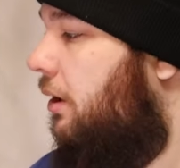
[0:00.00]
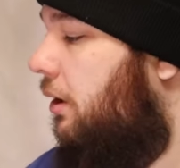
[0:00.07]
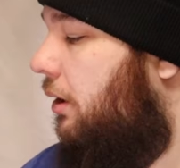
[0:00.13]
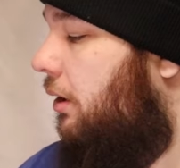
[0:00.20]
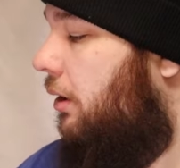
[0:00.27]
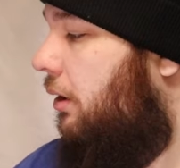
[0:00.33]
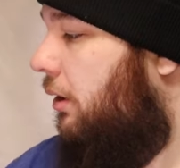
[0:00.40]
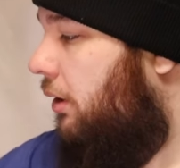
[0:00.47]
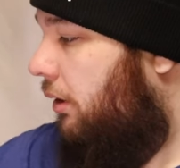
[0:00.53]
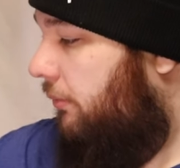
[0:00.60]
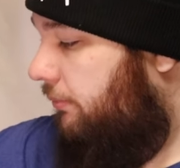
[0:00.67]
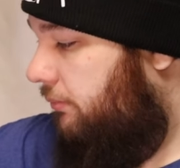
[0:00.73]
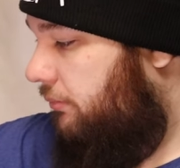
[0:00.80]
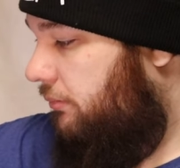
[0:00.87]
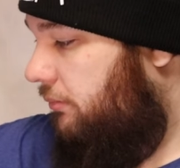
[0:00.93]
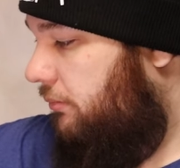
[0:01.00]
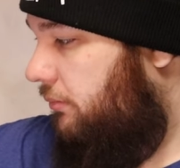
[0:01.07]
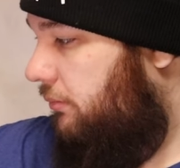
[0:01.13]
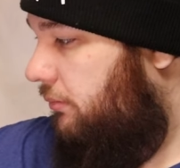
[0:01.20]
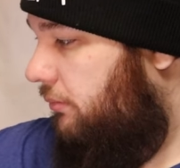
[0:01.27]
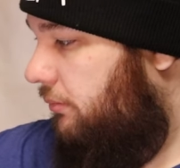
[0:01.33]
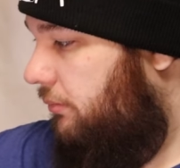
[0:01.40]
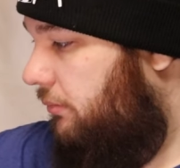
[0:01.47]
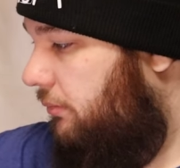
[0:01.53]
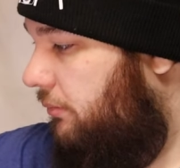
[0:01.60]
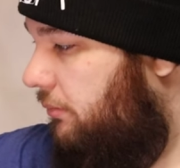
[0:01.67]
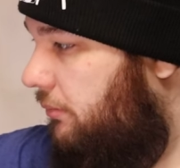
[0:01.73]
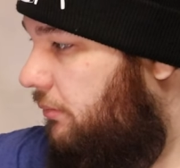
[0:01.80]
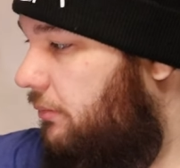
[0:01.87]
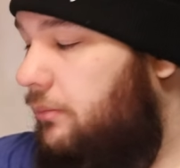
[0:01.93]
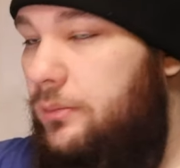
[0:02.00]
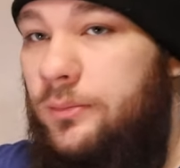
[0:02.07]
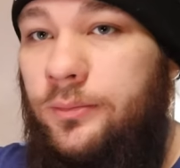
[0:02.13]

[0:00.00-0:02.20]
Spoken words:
Nobody speaks.